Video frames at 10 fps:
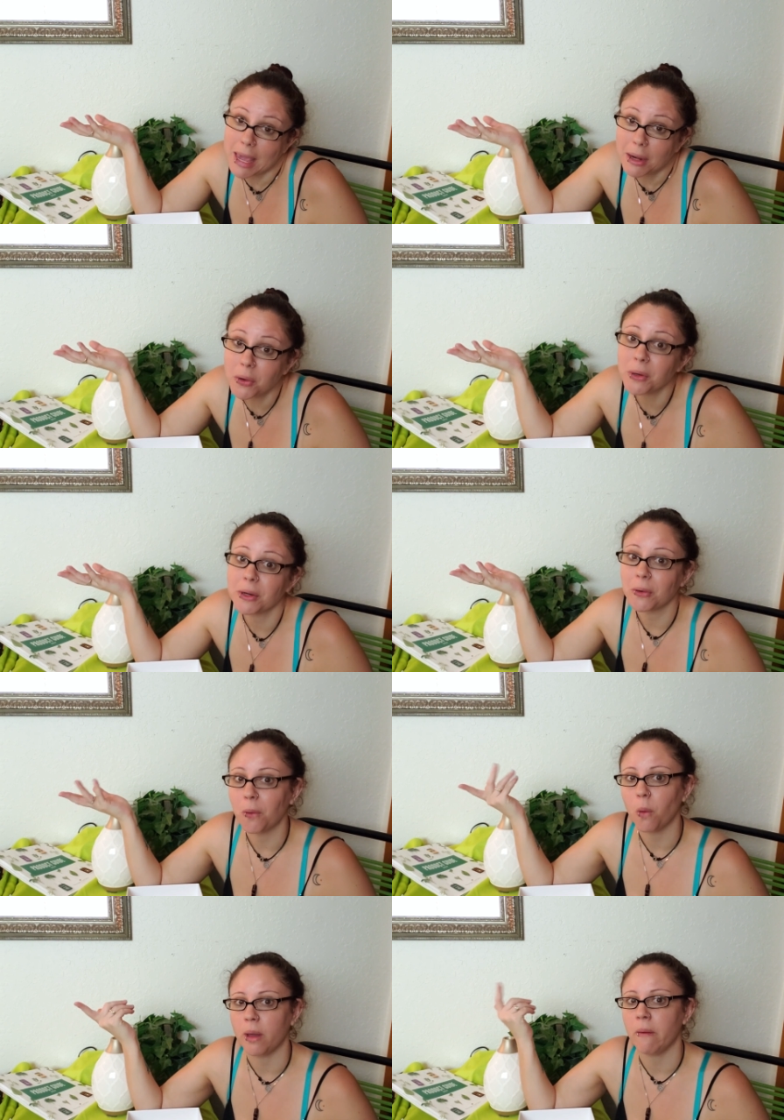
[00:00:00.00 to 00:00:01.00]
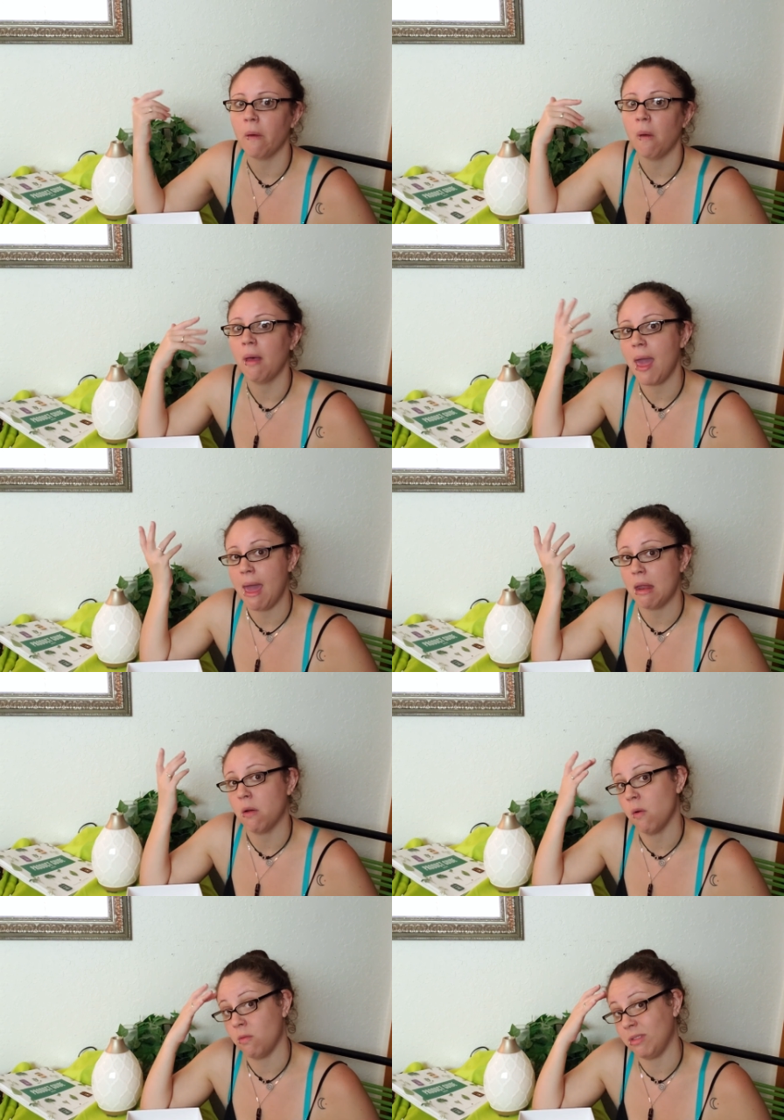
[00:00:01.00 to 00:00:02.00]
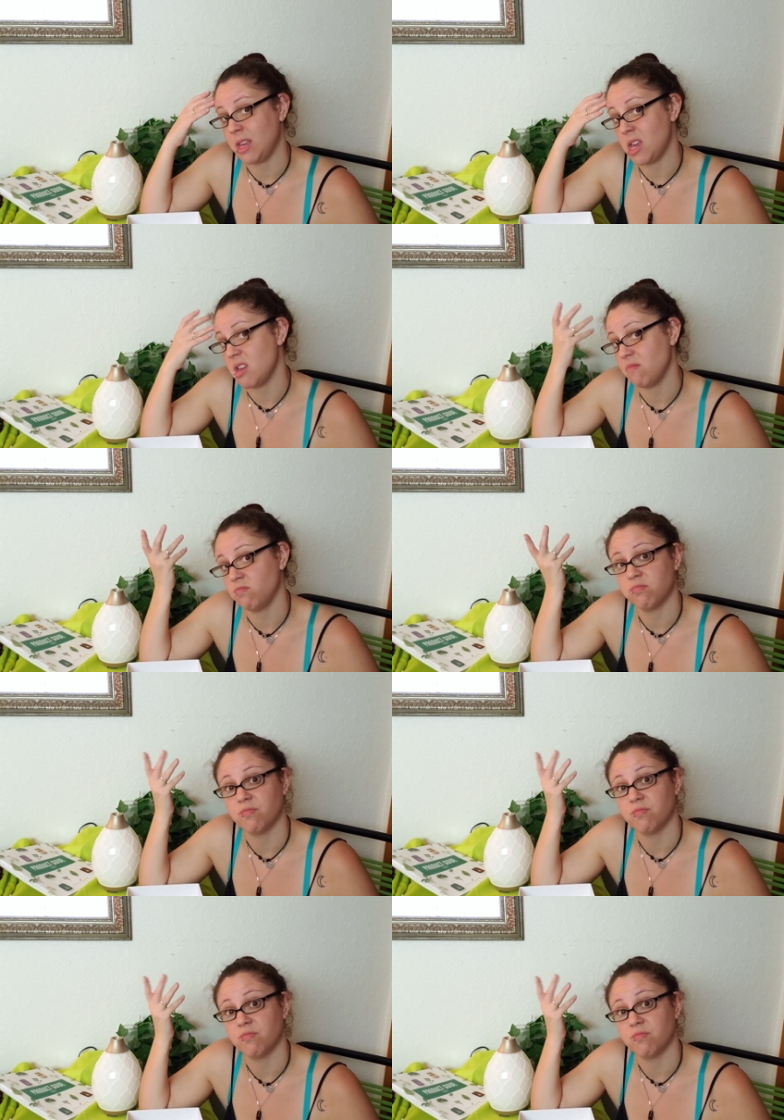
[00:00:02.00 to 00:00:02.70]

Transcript: carrier oil and only